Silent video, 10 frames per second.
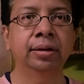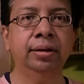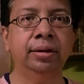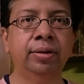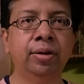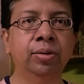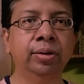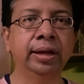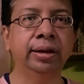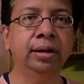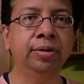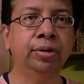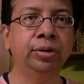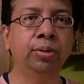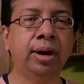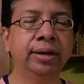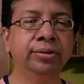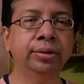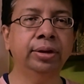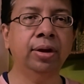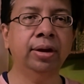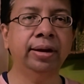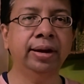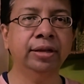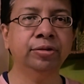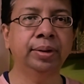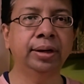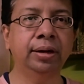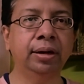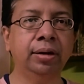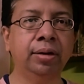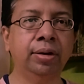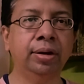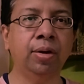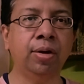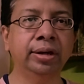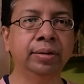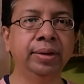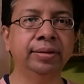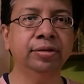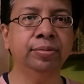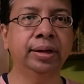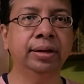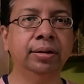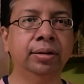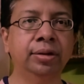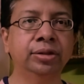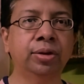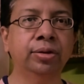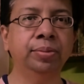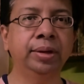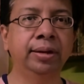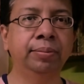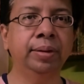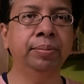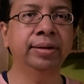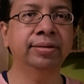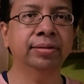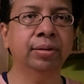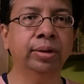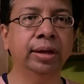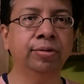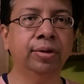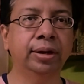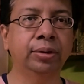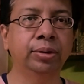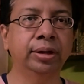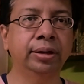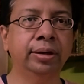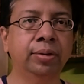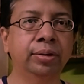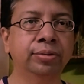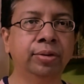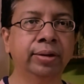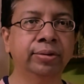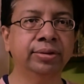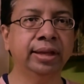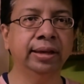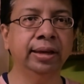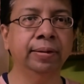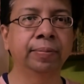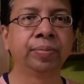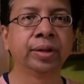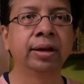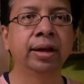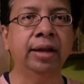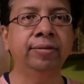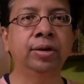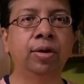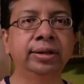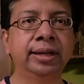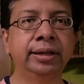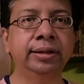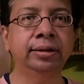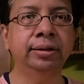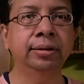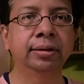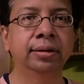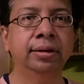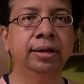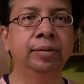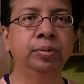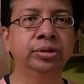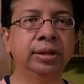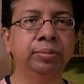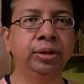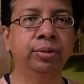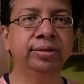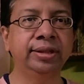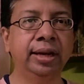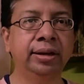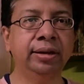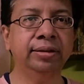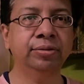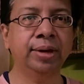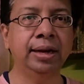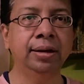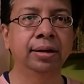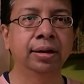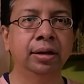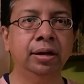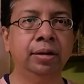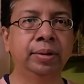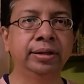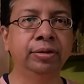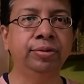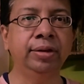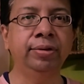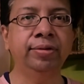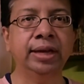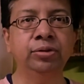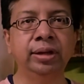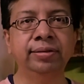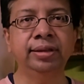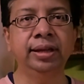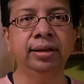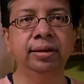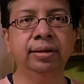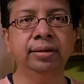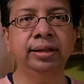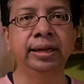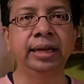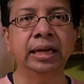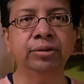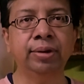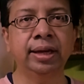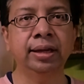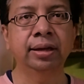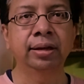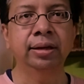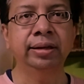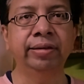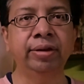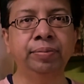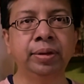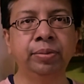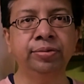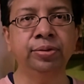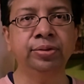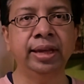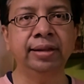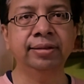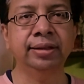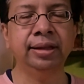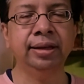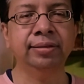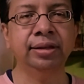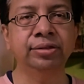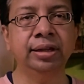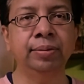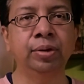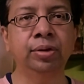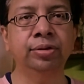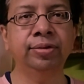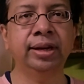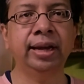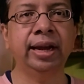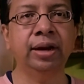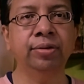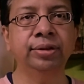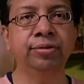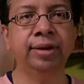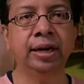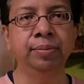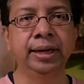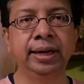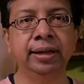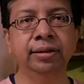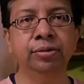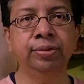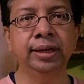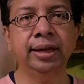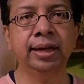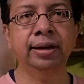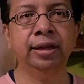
Not looking really for new highs on the dollar index, but on a long-term basis, but on a short to medium-term basis, looking for it to turn around is what I was thinking. And we got that turn. It pushed up the USD INR as well. But this week we've actually seen the DXY give up some of those gains, I think, essentially because we are ahead of the Fed meeting this week, and